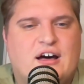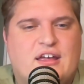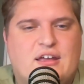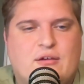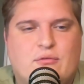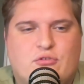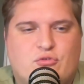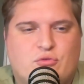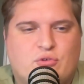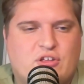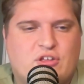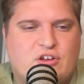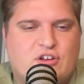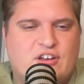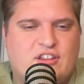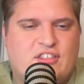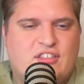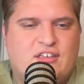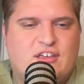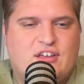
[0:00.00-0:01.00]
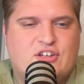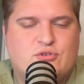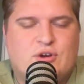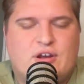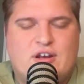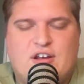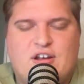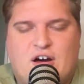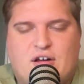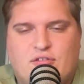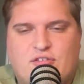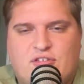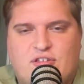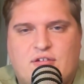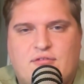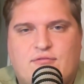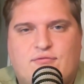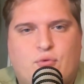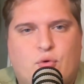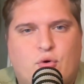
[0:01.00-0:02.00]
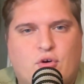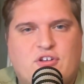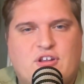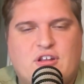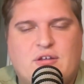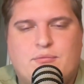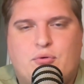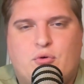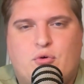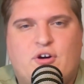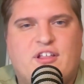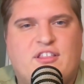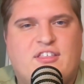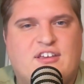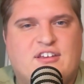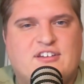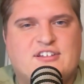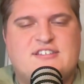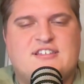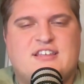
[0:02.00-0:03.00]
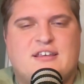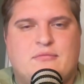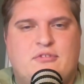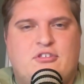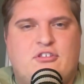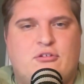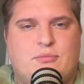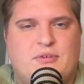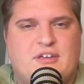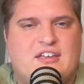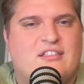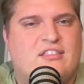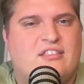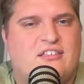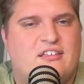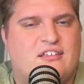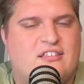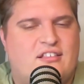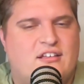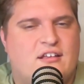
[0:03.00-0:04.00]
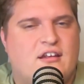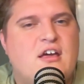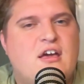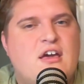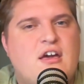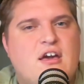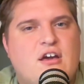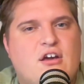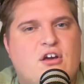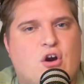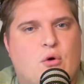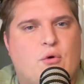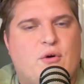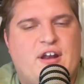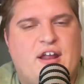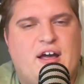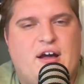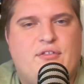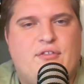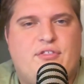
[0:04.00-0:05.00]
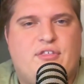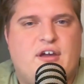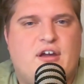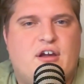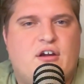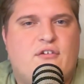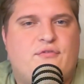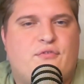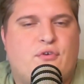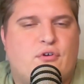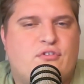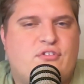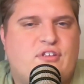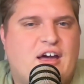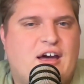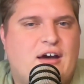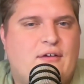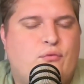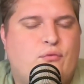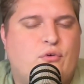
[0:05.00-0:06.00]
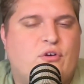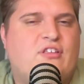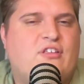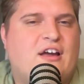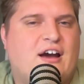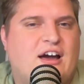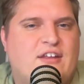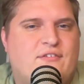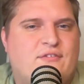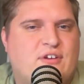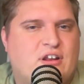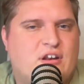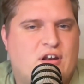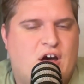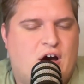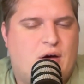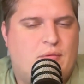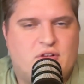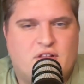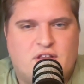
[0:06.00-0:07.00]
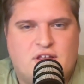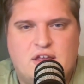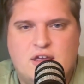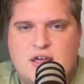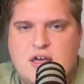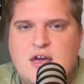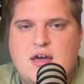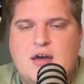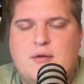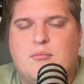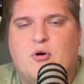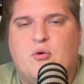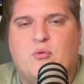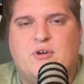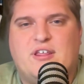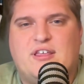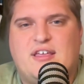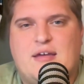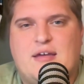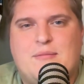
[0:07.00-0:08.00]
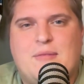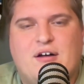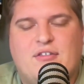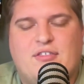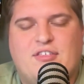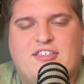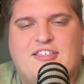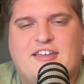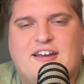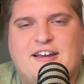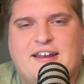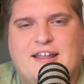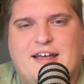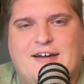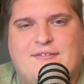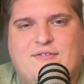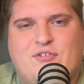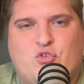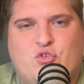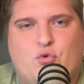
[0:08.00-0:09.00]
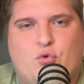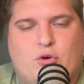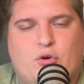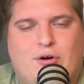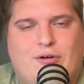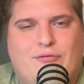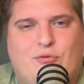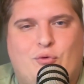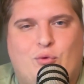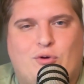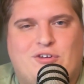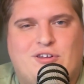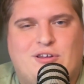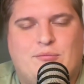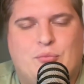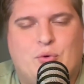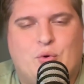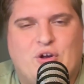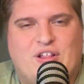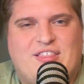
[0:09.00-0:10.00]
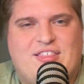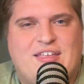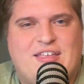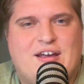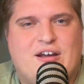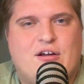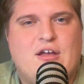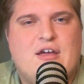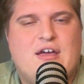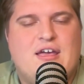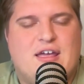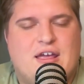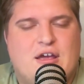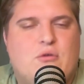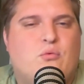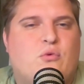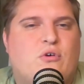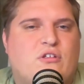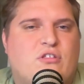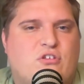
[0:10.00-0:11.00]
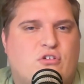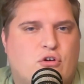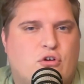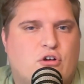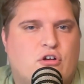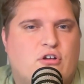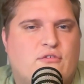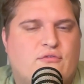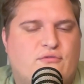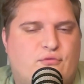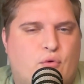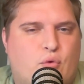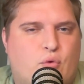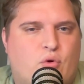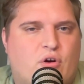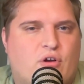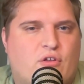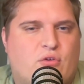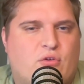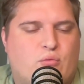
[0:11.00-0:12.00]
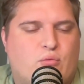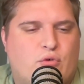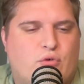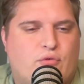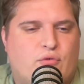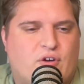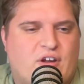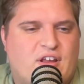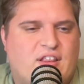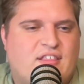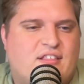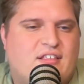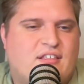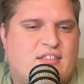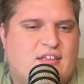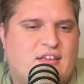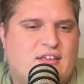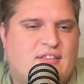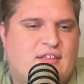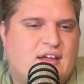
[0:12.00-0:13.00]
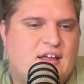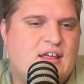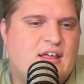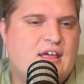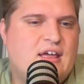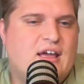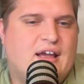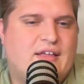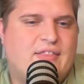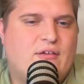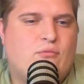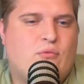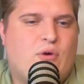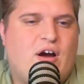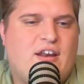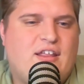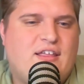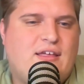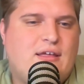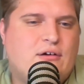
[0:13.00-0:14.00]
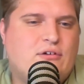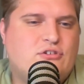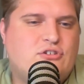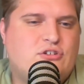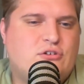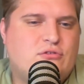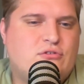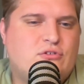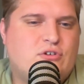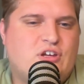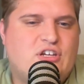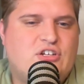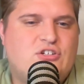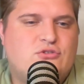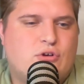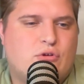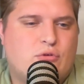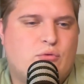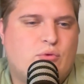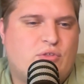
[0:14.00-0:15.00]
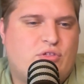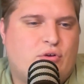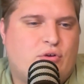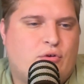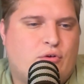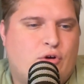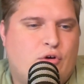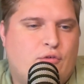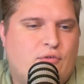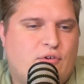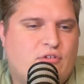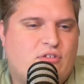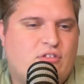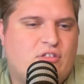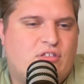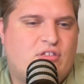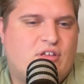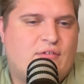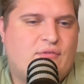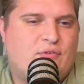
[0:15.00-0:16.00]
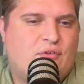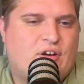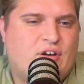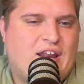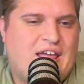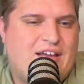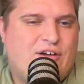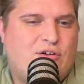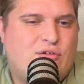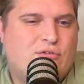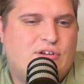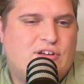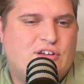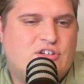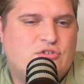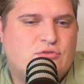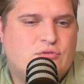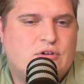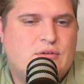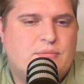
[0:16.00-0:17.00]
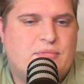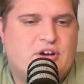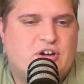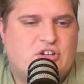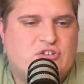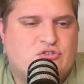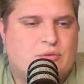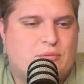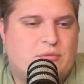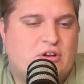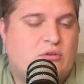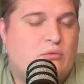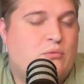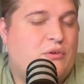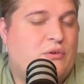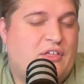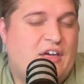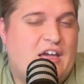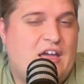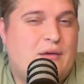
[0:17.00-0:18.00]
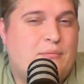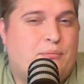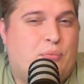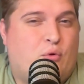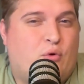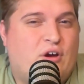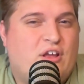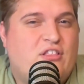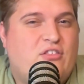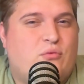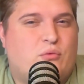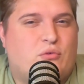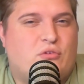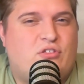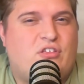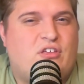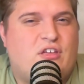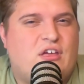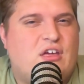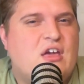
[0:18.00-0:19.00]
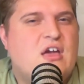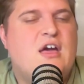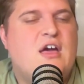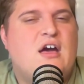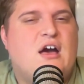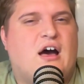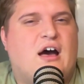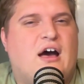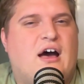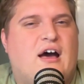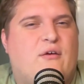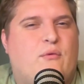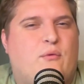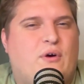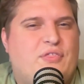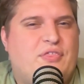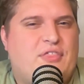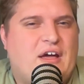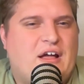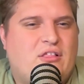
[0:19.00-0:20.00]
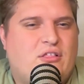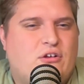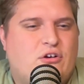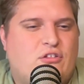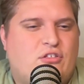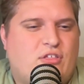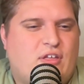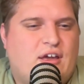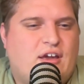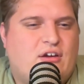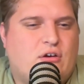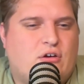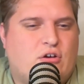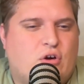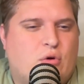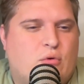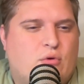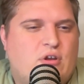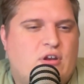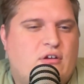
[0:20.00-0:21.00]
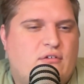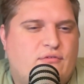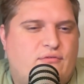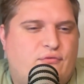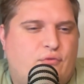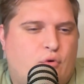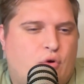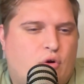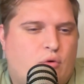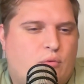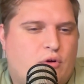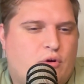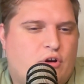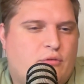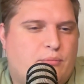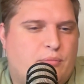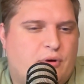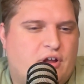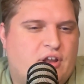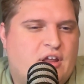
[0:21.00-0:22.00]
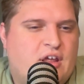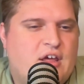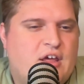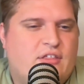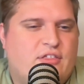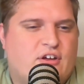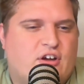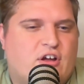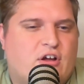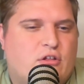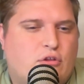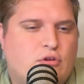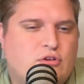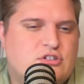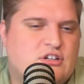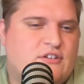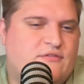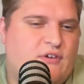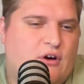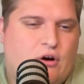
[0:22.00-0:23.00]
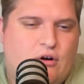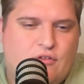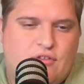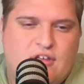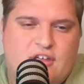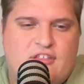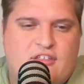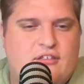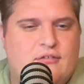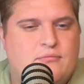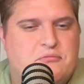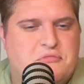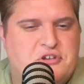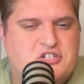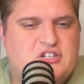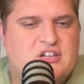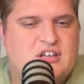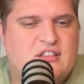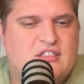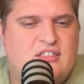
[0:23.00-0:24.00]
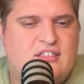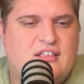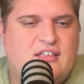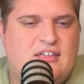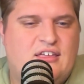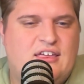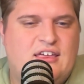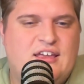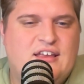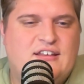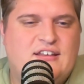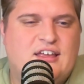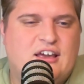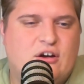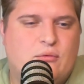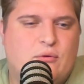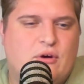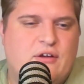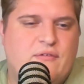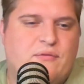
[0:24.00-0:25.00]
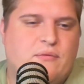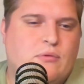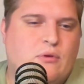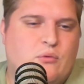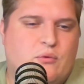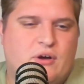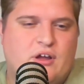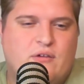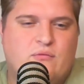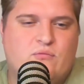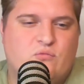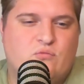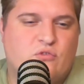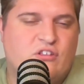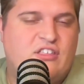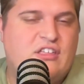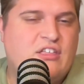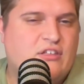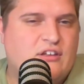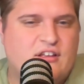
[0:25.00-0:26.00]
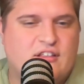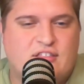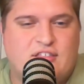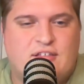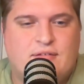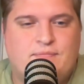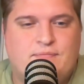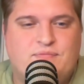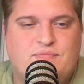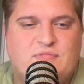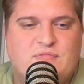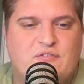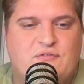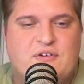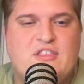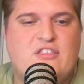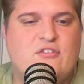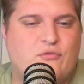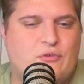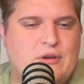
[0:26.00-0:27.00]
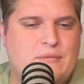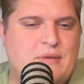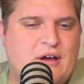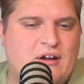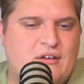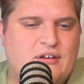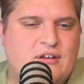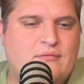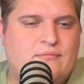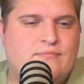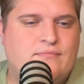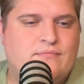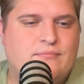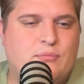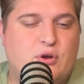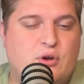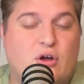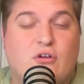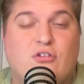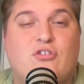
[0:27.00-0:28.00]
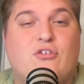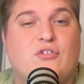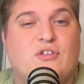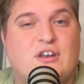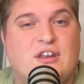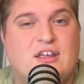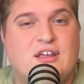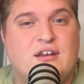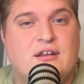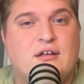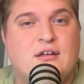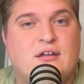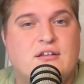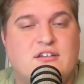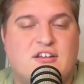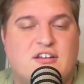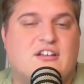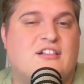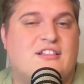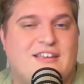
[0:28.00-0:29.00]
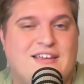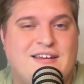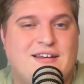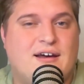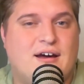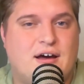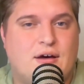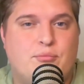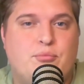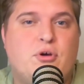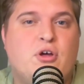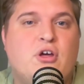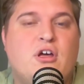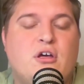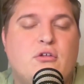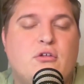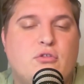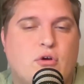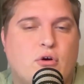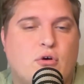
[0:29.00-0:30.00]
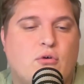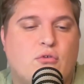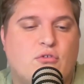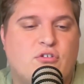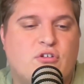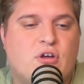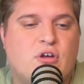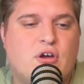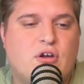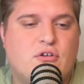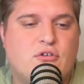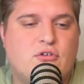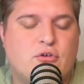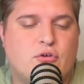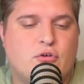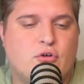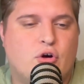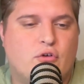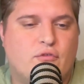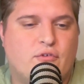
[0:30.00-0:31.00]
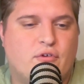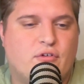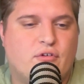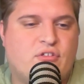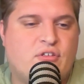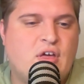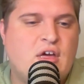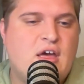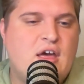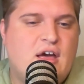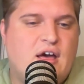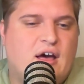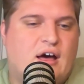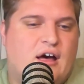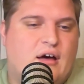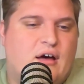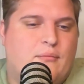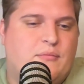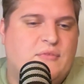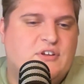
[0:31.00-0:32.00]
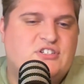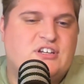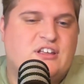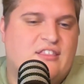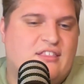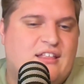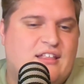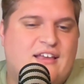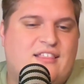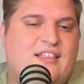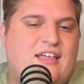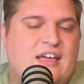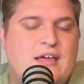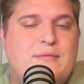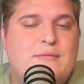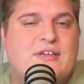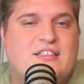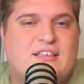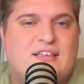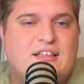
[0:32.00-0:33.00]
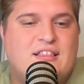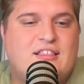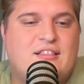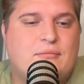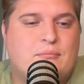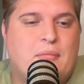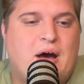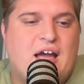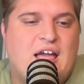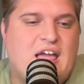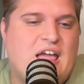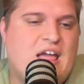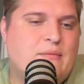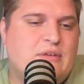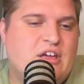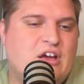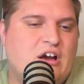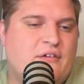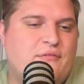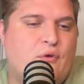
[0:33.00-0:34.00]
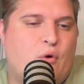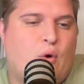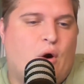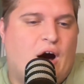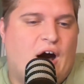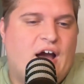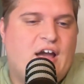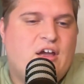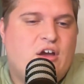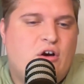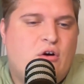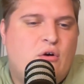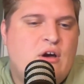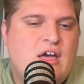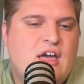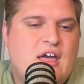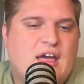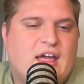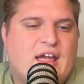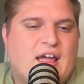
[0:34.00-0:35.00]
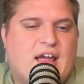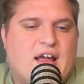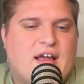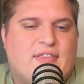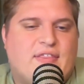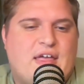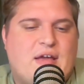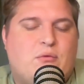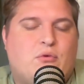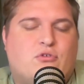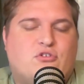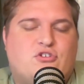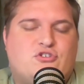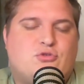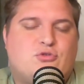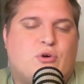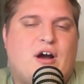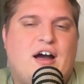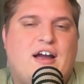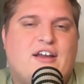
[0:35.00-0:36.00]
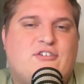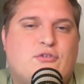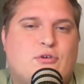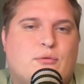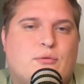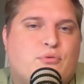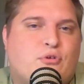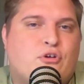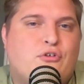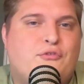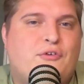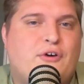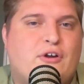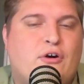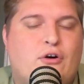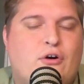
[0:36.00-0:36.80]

It was really good to see. Trey Donaldson, 14 points. He just seems to be consistent going out there. First half was kind of an anomaly, but when he came out in the second half and scored all 14 points there, it was good for the Wolverines to see that. And then Ronnie Gale Jr., he struggled with turnovers and suffered an ankle injury, but contributed with 8 points. We'll see what that looks like going forward. But the conclusion of all of this, Michigan's key takeaway from the win, resilience, defensive rebounding, but also the need to clean up those turnovers. Michigan's next game is against Miami of Ohio, and they will try to improve on